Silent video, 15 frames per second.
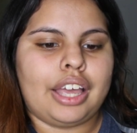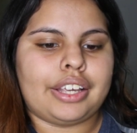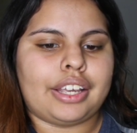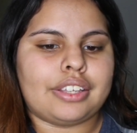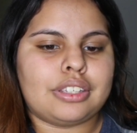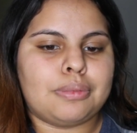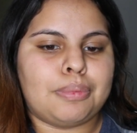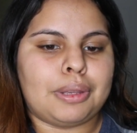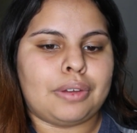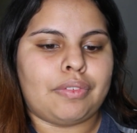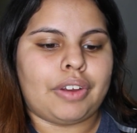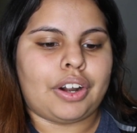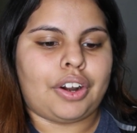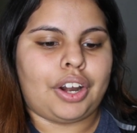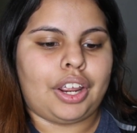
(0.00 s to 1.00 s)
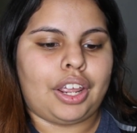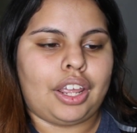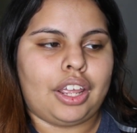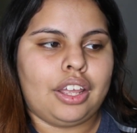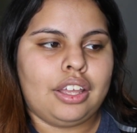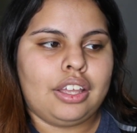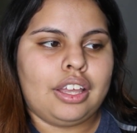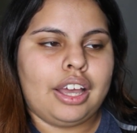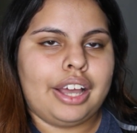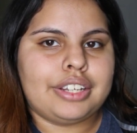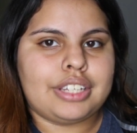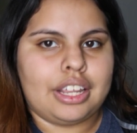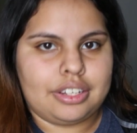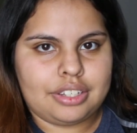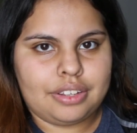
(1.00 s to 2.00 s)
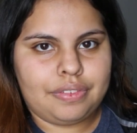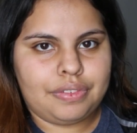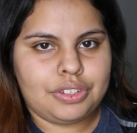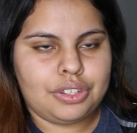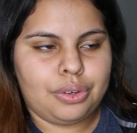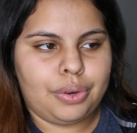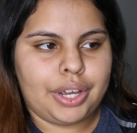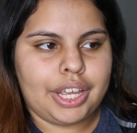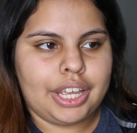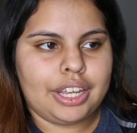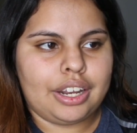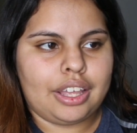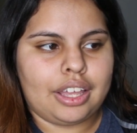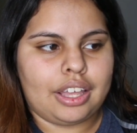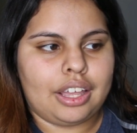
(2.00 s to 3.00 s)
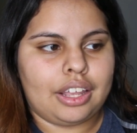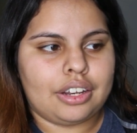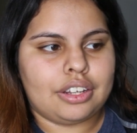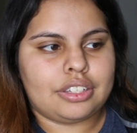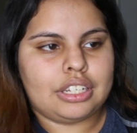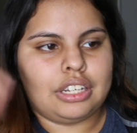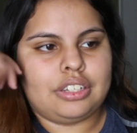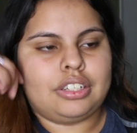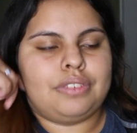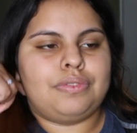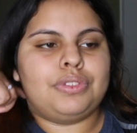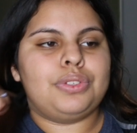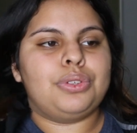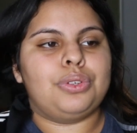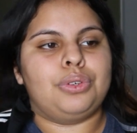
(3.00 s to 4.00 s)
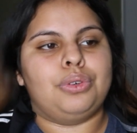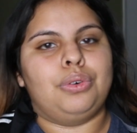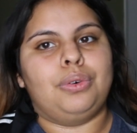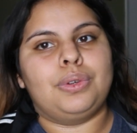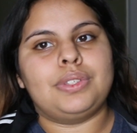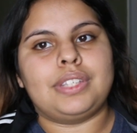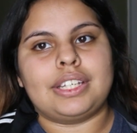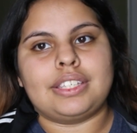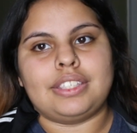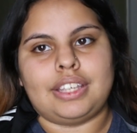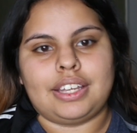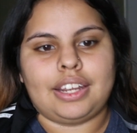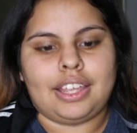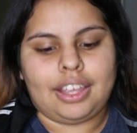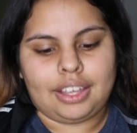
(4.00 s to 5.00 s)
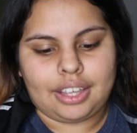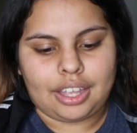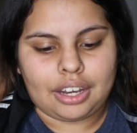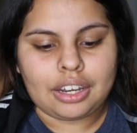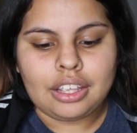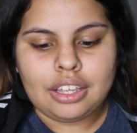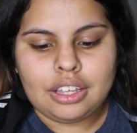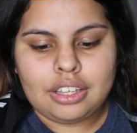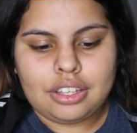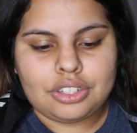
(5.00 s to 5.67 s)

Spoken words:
I guess, been very attentive to it and attentive to succeeding and